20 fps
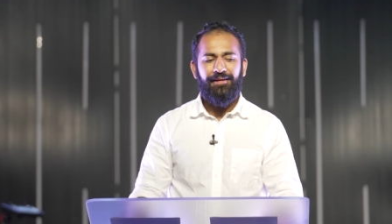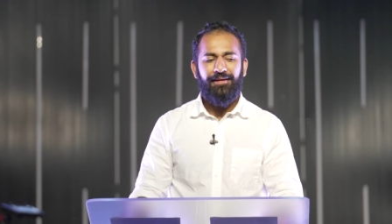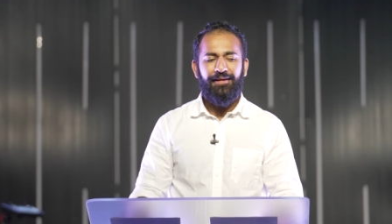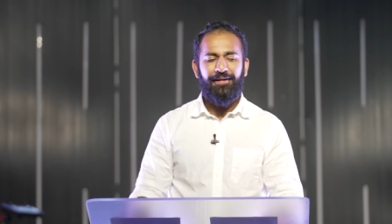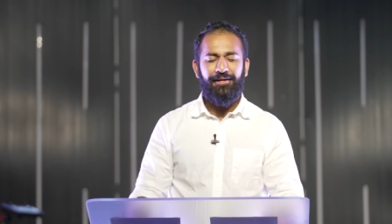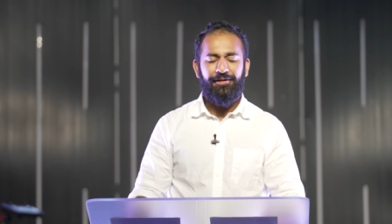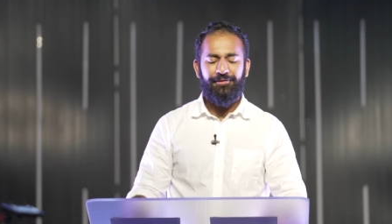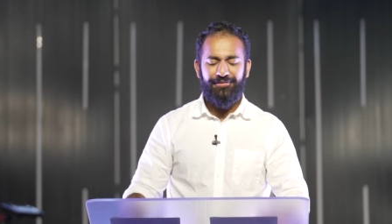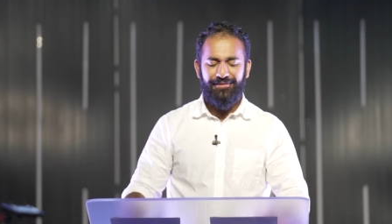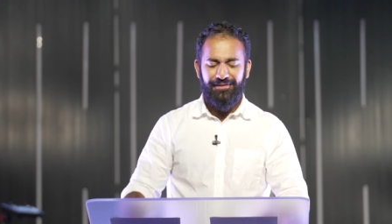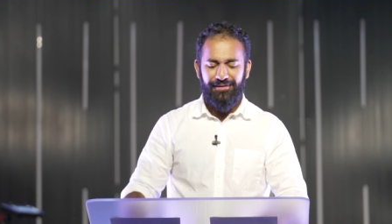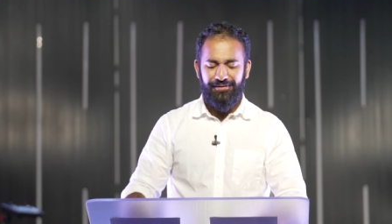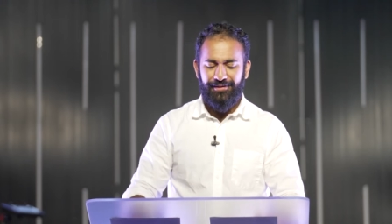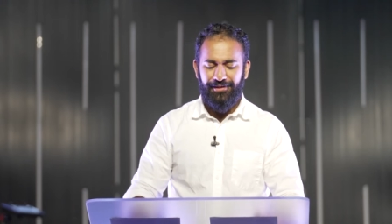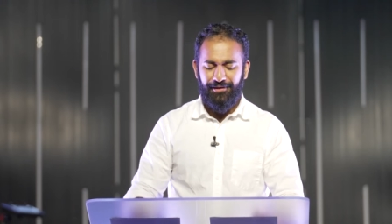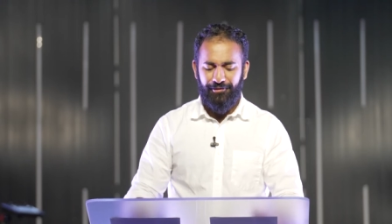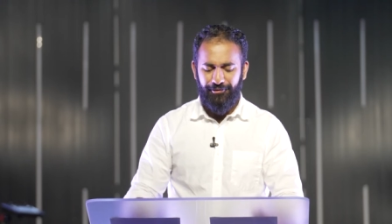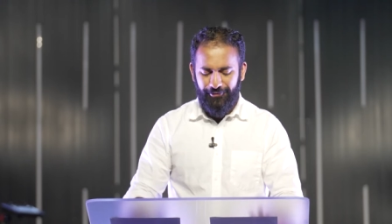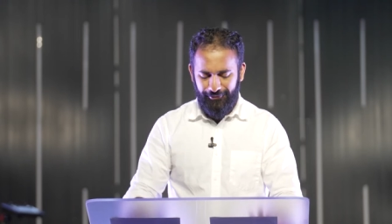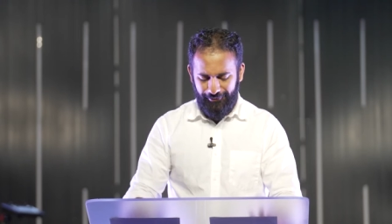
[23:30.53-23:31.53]
And I was
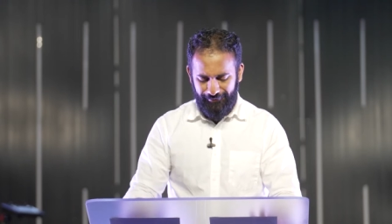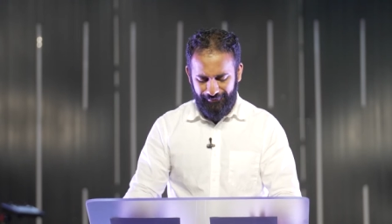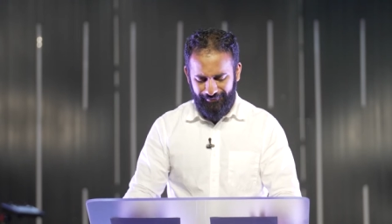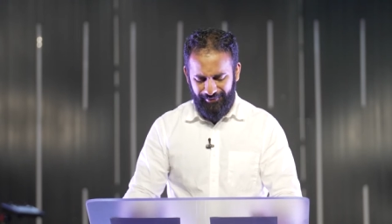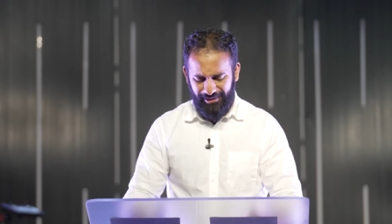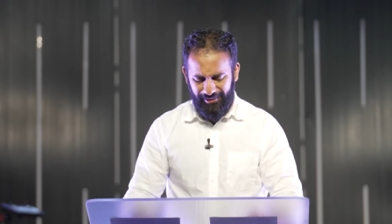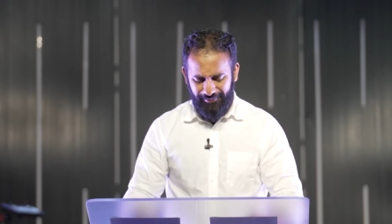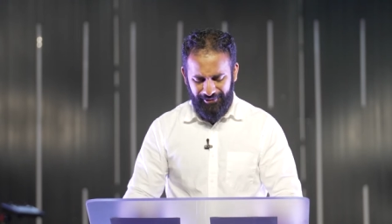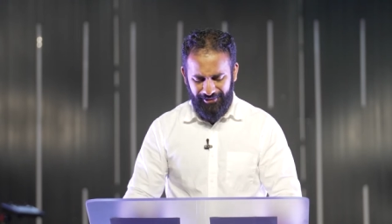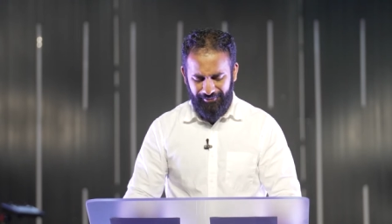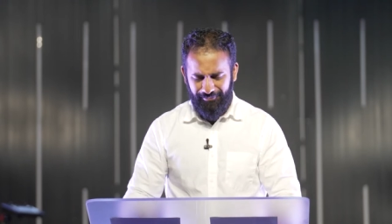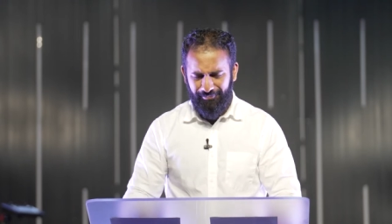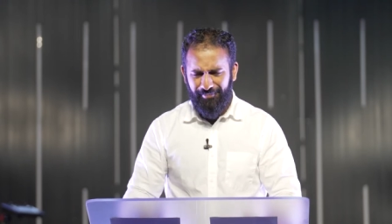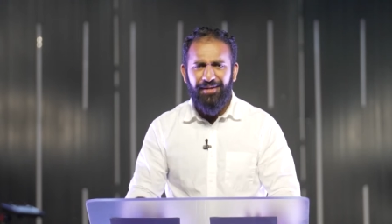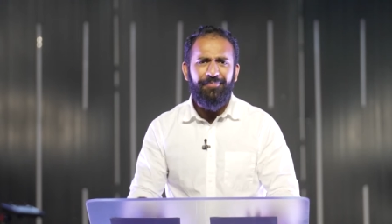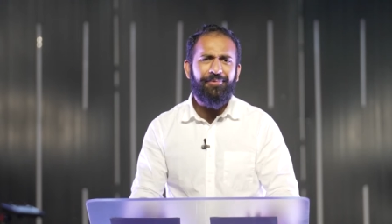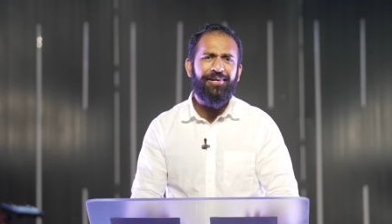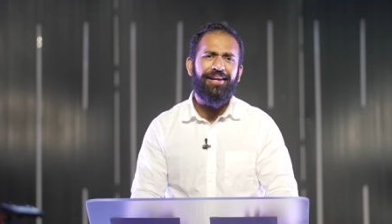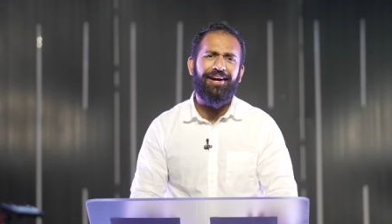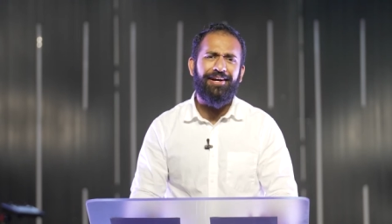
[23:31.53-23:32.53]
thinking, oh, maybe,
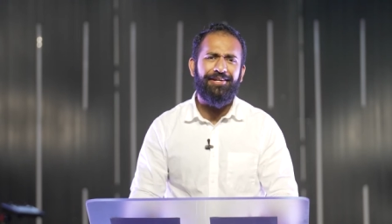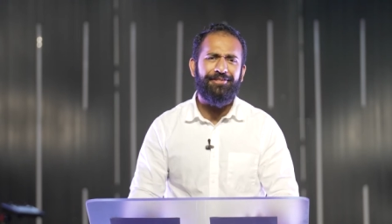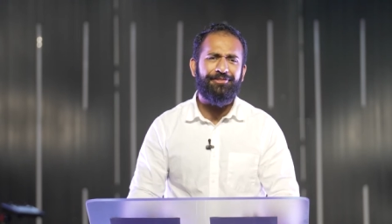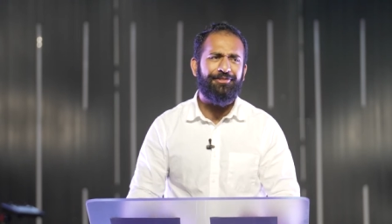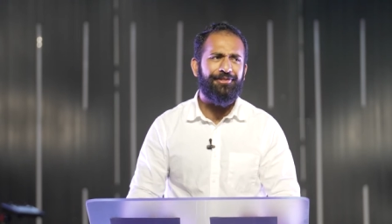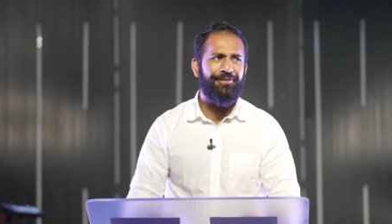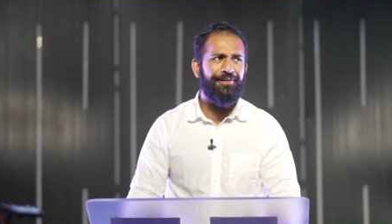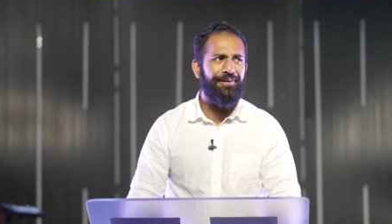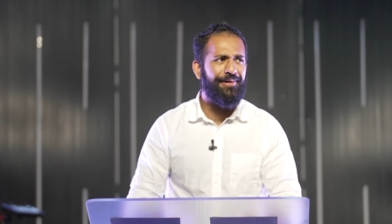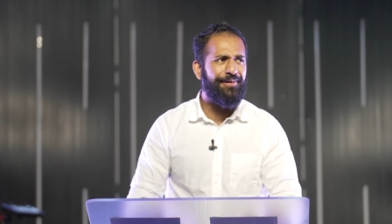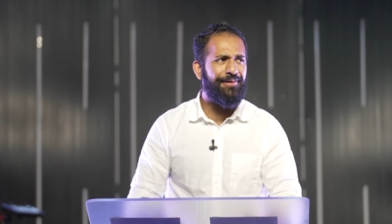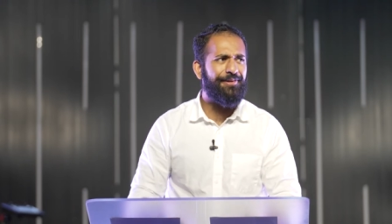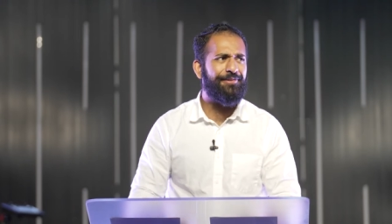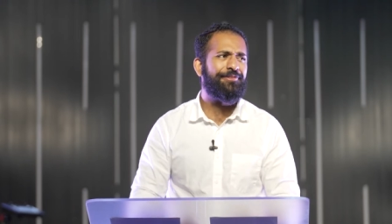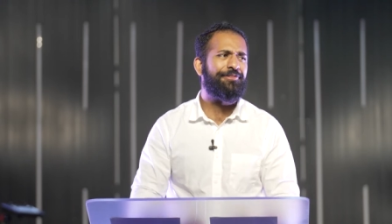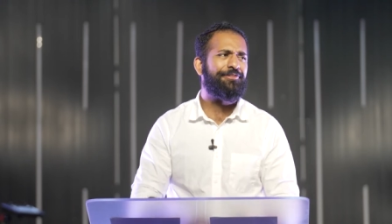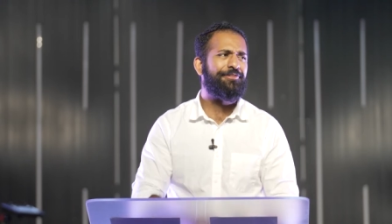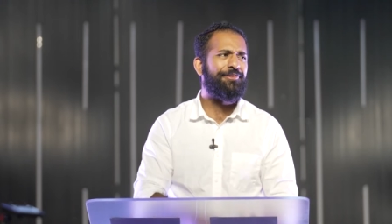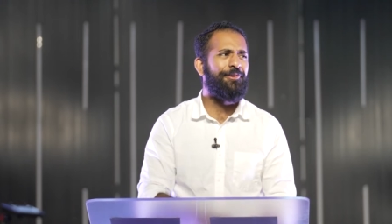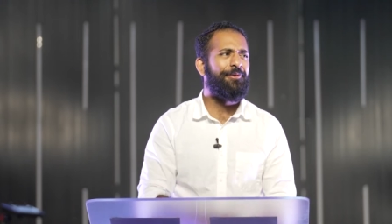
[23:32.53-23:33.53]
maybe I should uh,
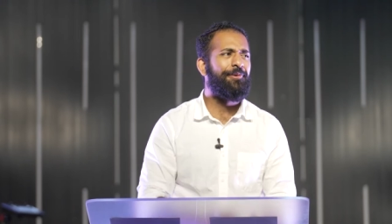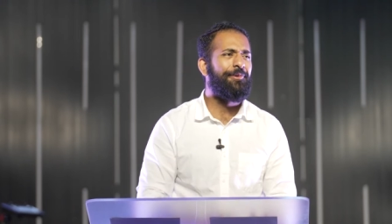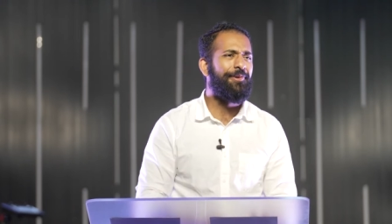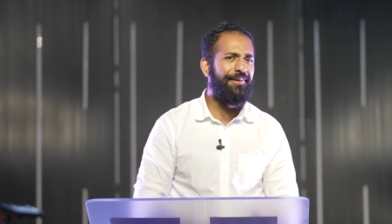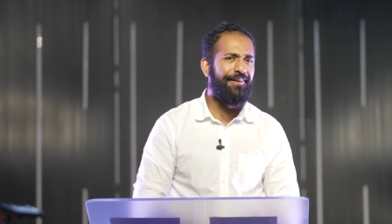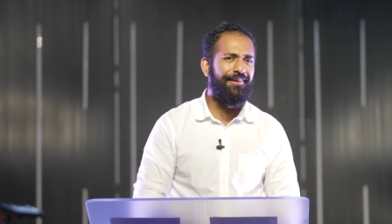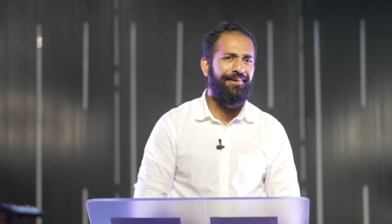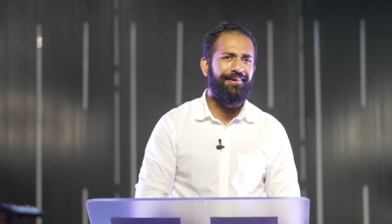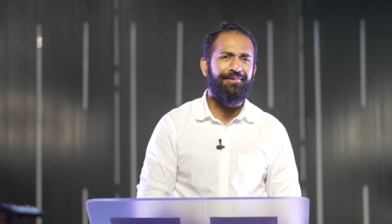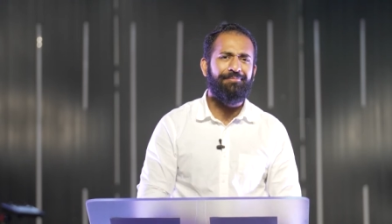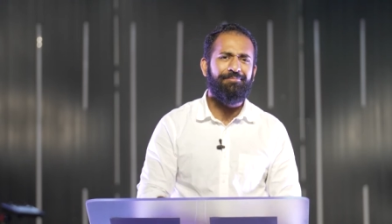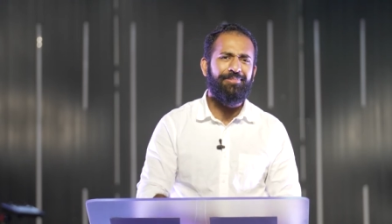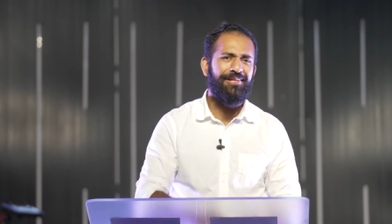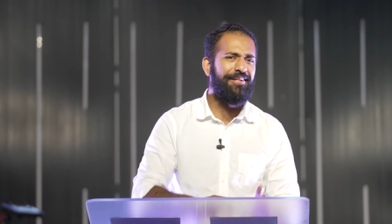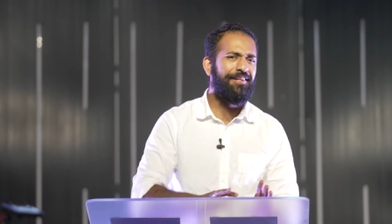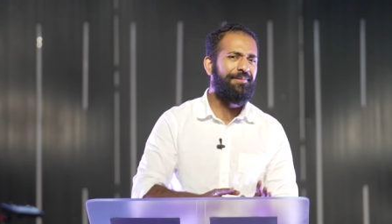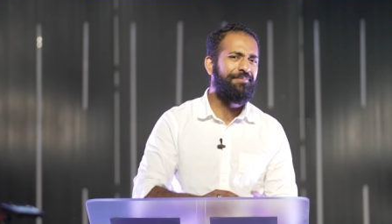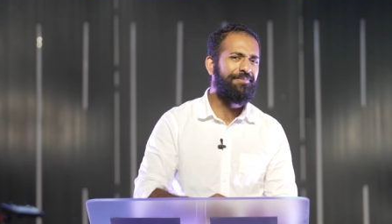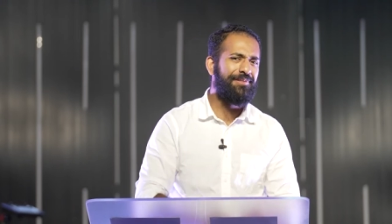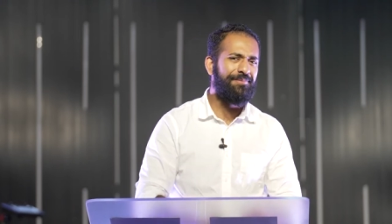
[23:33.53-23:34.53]
just go and uh, pick
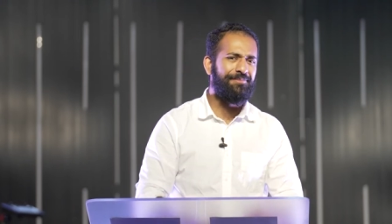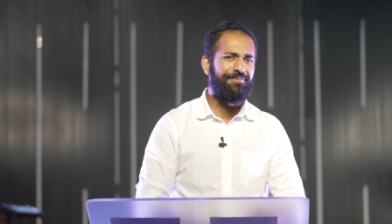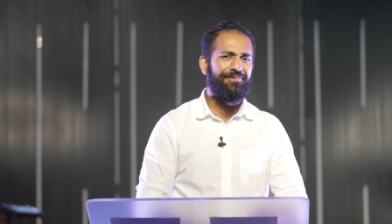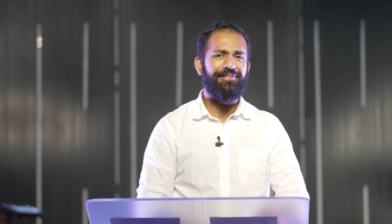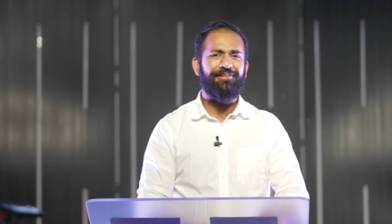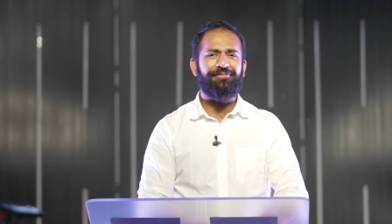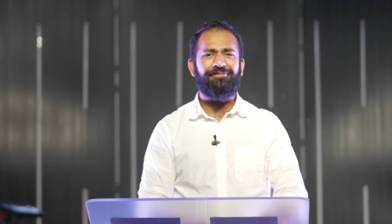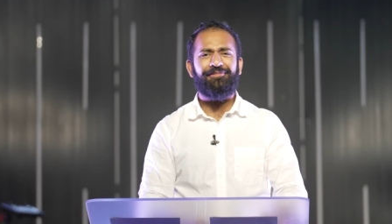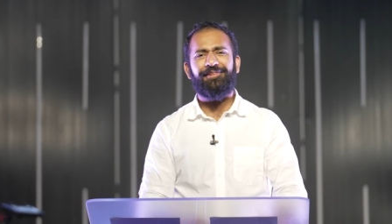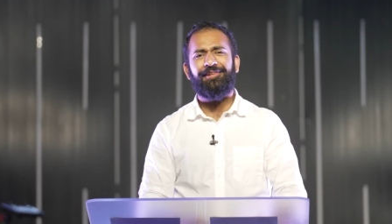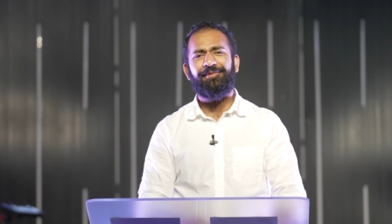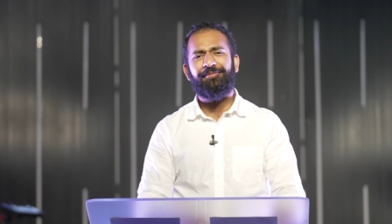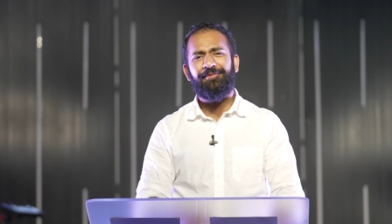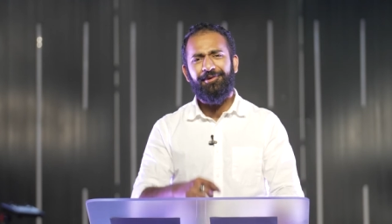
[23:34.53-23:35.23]
up some stuff for them.